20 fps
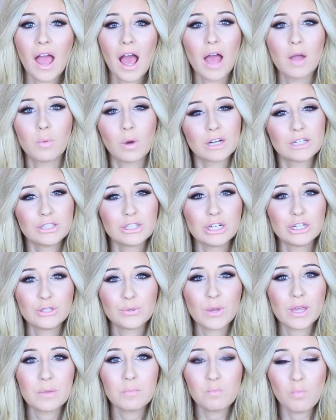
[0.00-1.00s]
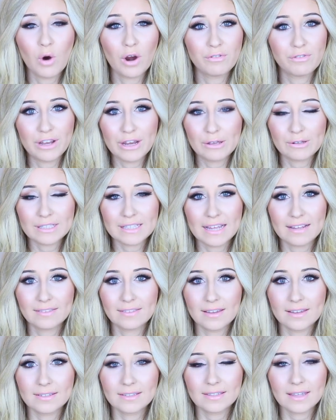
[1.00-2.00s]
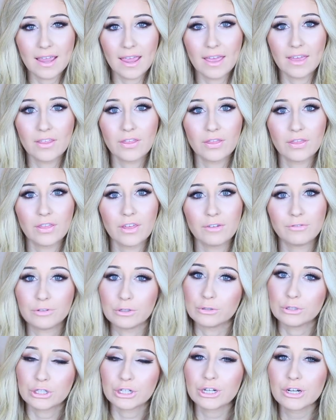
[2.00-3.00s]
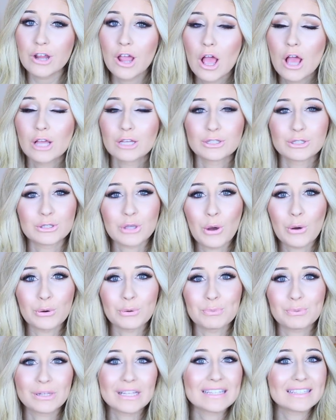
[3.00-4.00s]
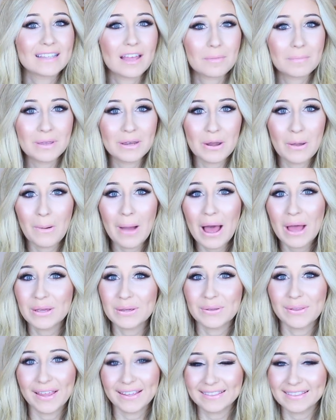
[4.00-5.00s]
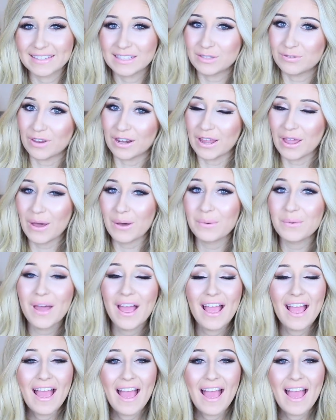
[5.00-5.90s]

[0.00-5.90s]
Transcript: I want to start doing more videos like this in the future, so please let me know how you like this video.